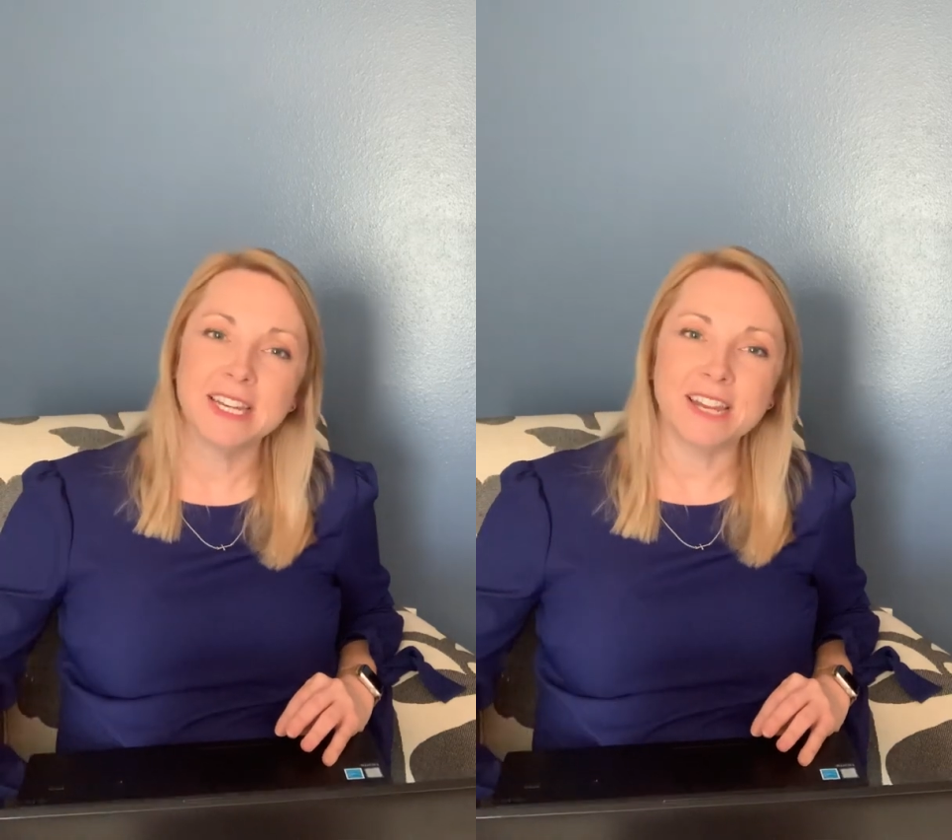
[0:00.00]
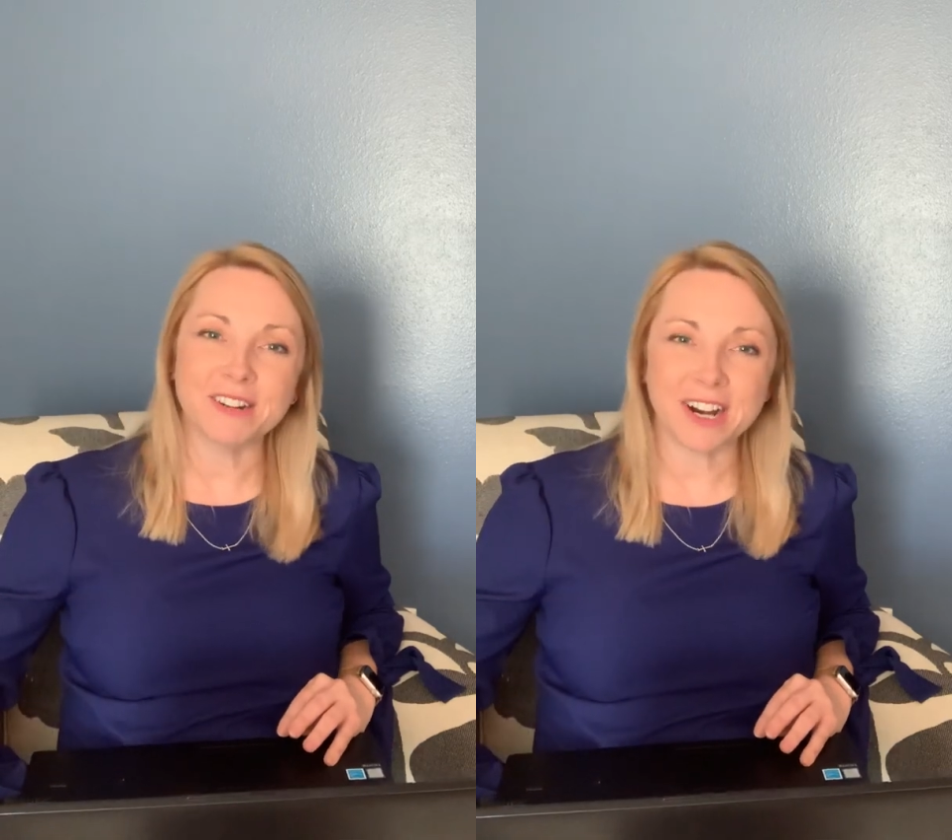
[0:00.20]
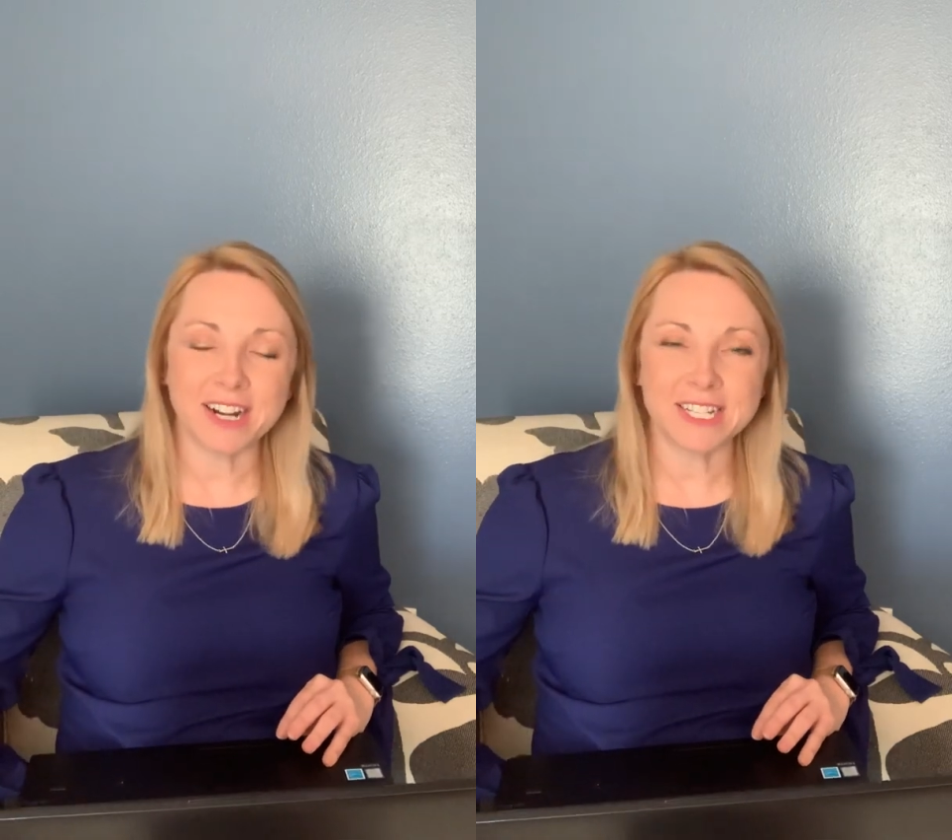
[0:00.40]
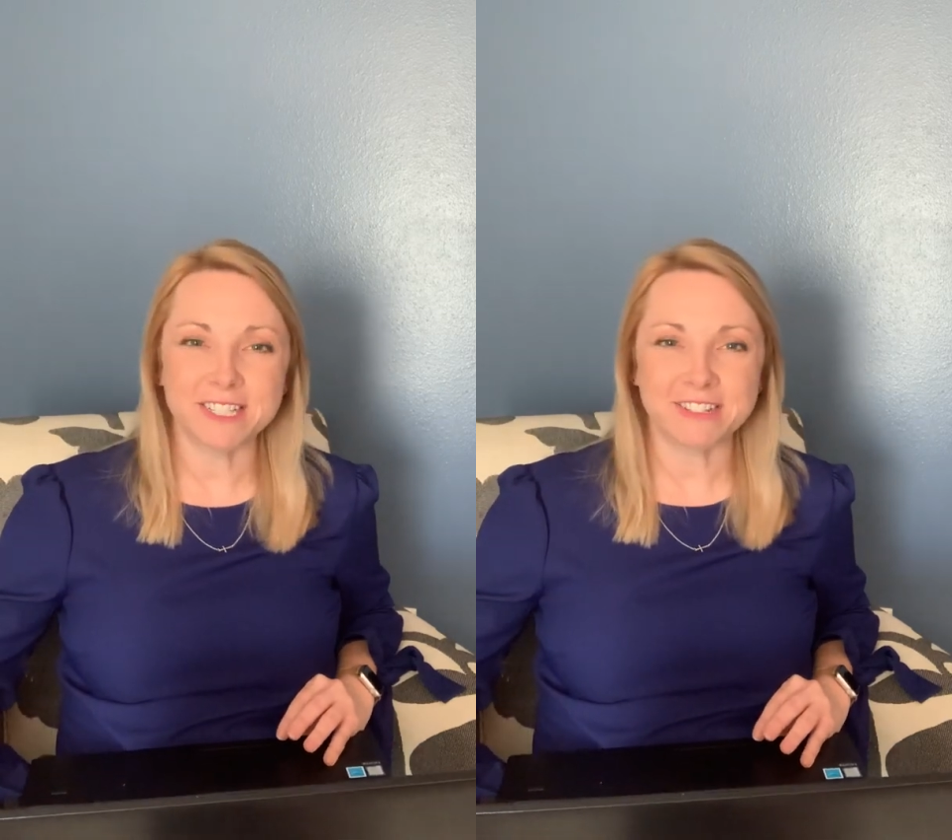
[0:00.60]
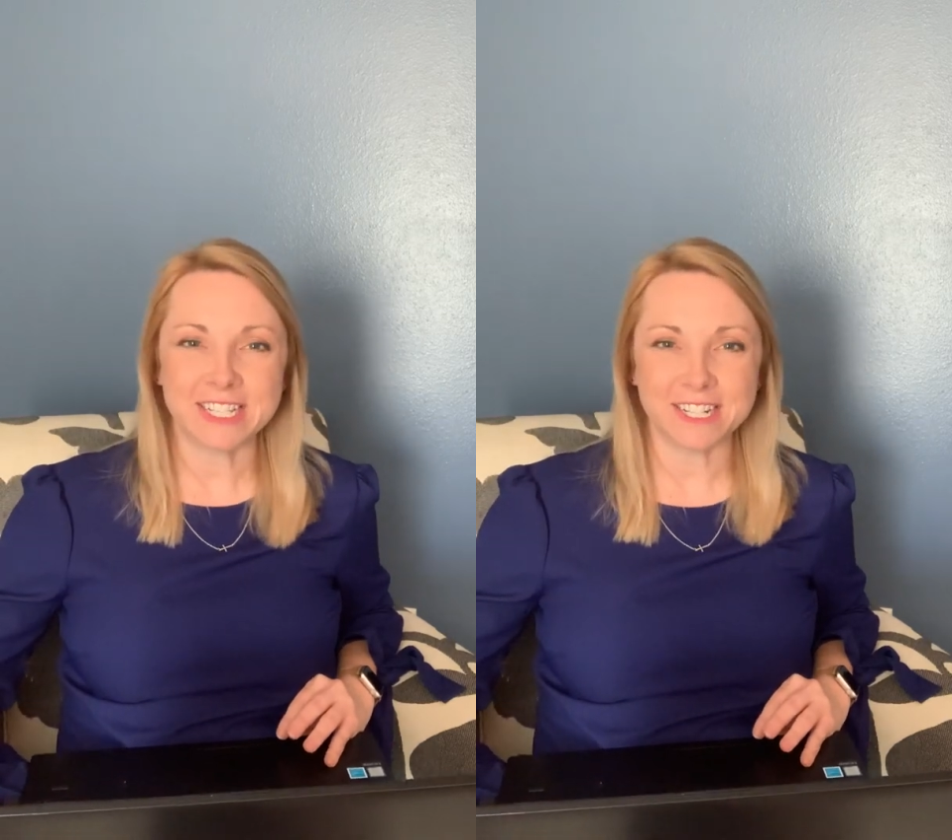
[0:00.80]
in regard to his
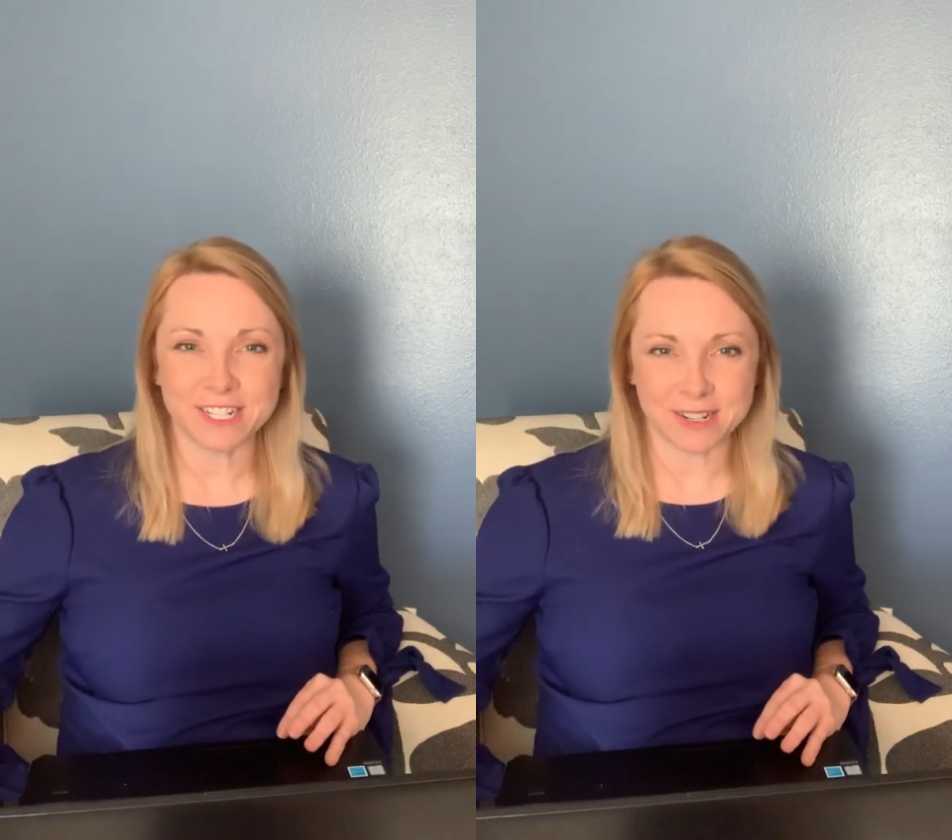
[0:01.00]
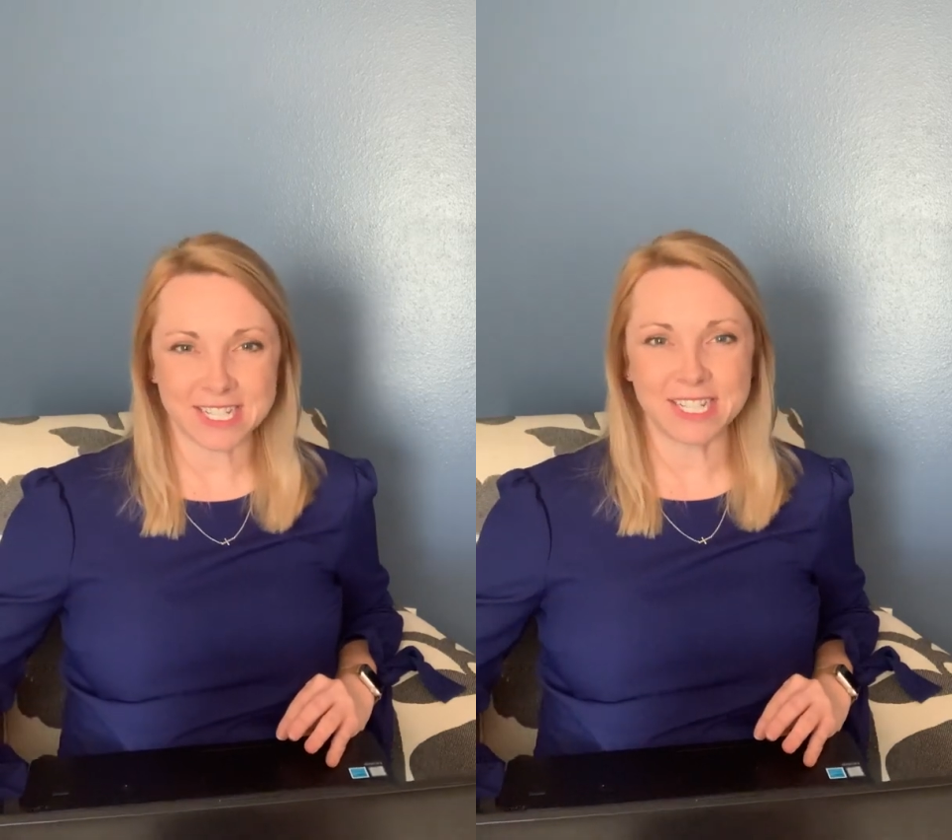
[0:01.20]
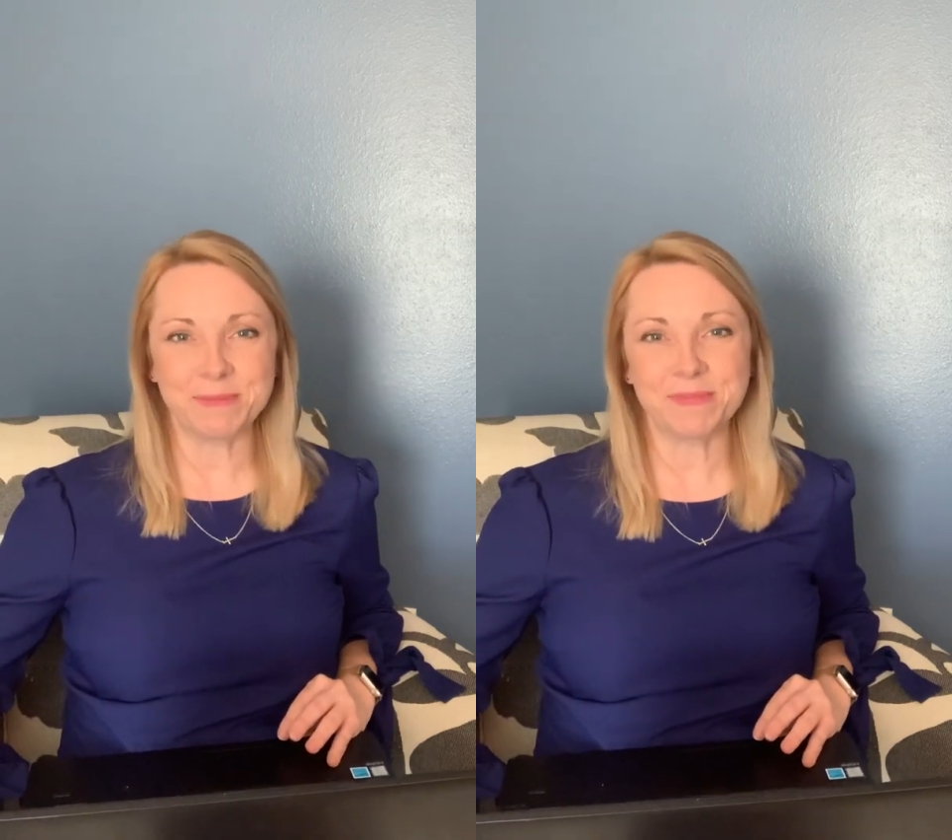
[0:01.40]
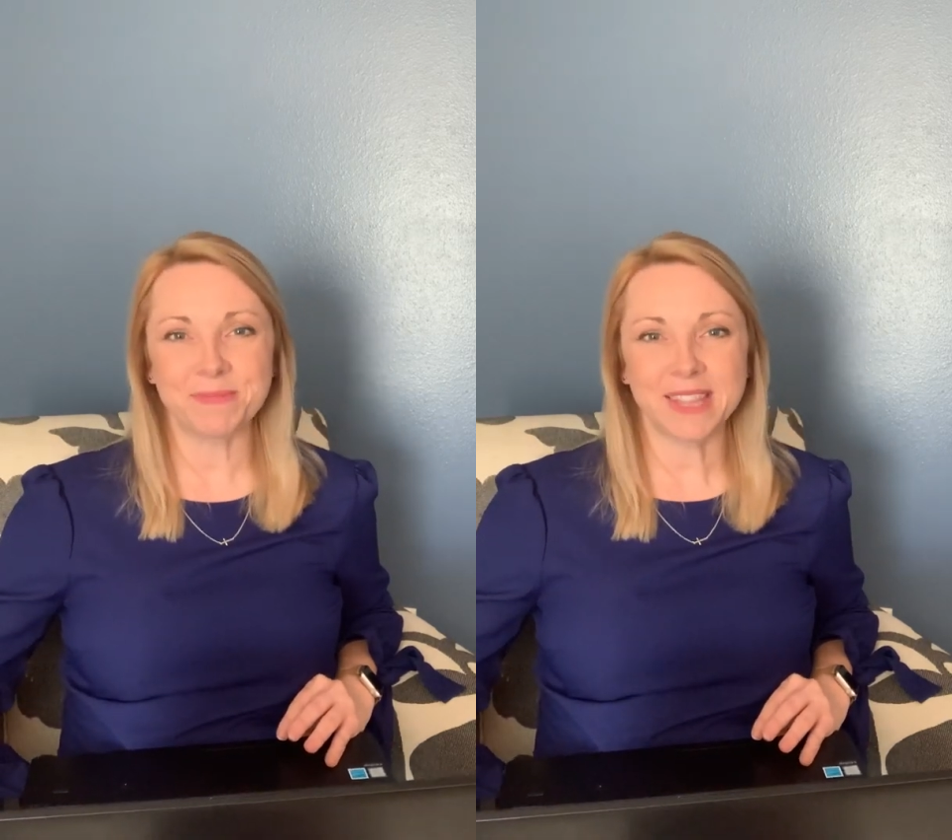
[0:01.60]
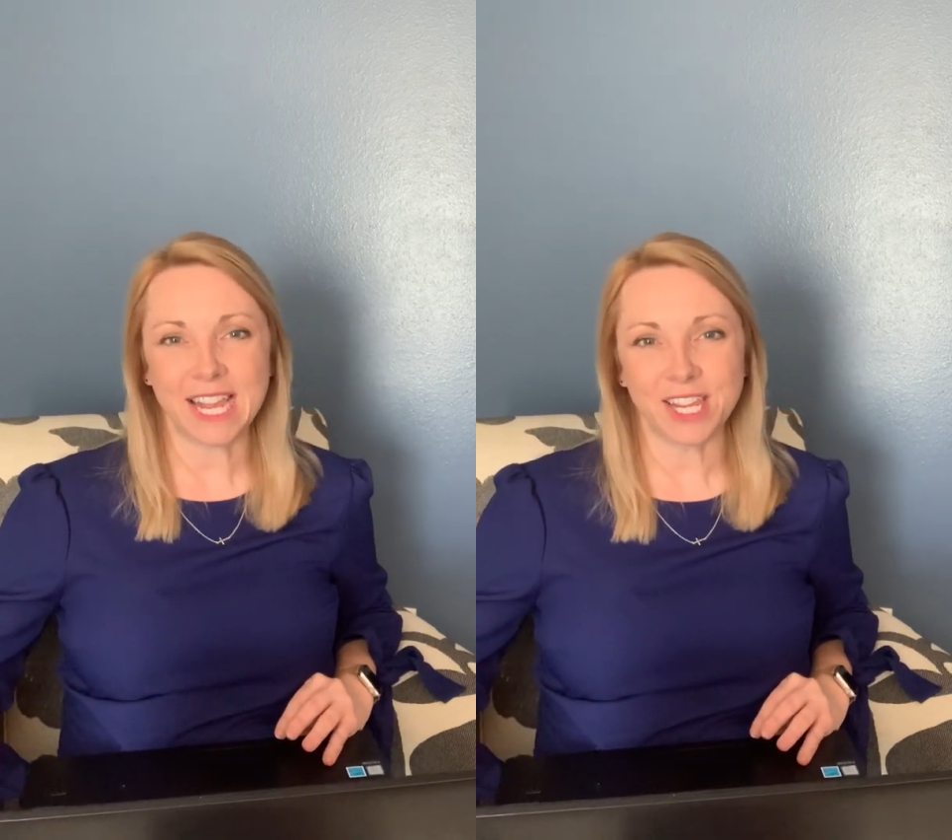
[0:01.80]
research question.
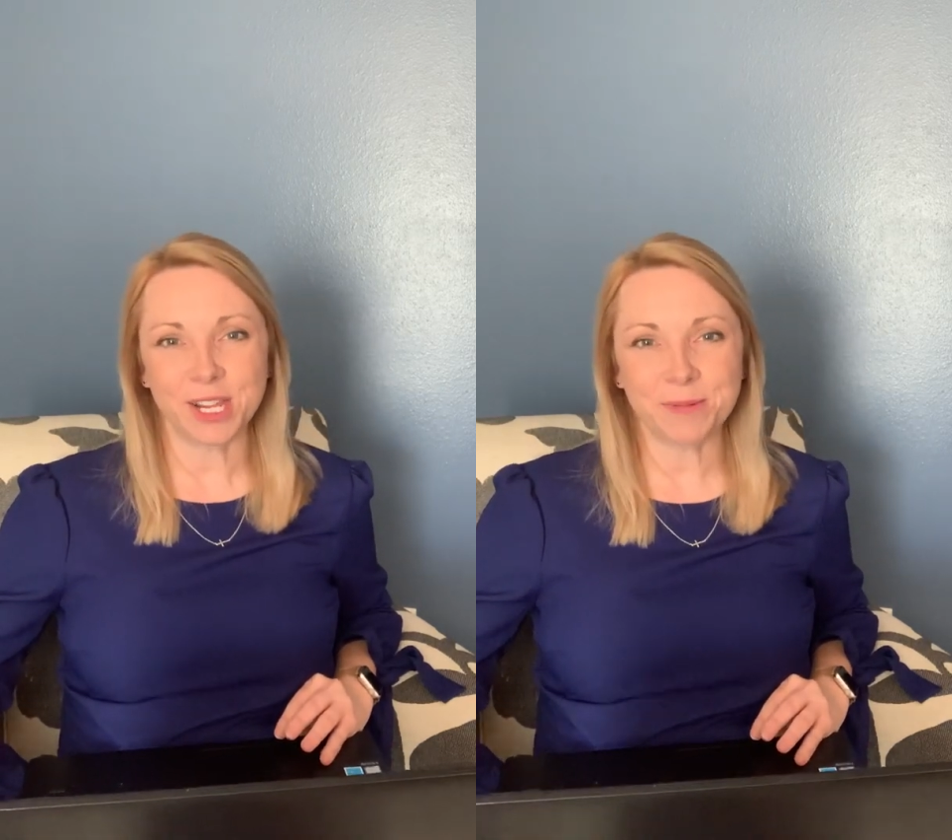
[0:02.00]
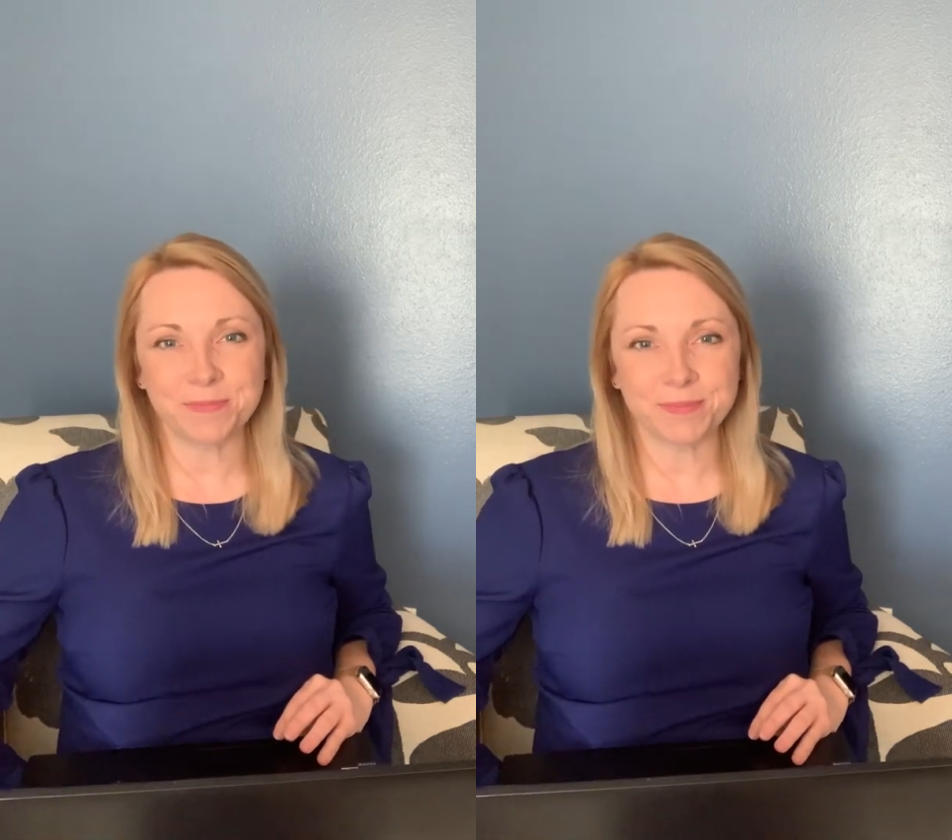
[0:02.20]
Thank you.